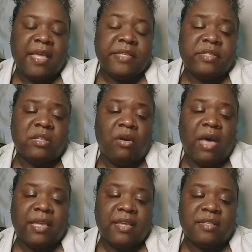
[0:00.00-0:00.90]
So
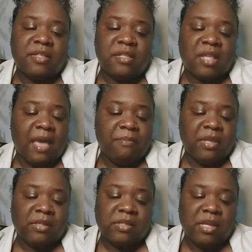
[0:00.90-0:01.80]
I guess this got
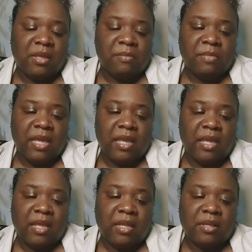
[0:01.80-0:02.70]
mixed up,
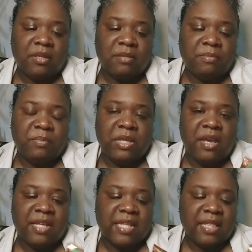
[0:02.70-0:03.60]
and
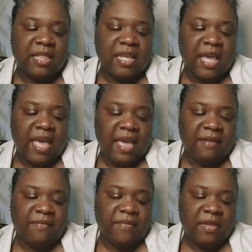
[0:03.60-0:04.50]
because I think I
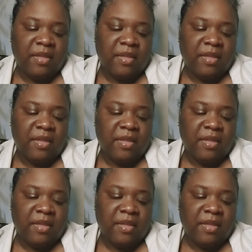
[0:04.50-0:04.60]
have